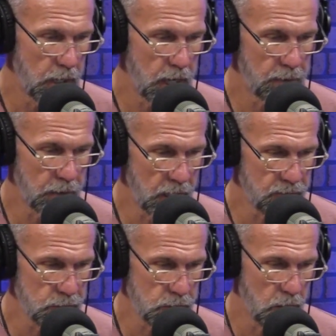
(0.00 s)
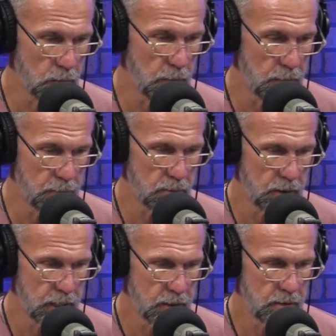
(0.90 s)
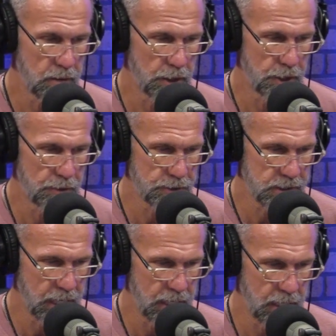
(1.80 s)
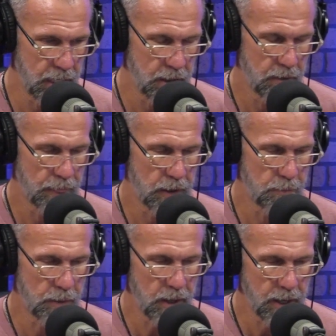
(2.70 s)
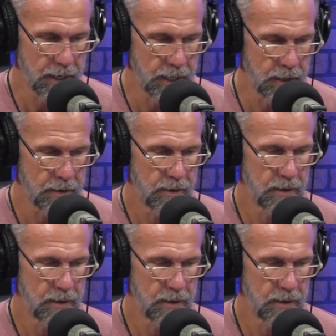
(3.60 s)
And the levels are remembering, understanding, applying,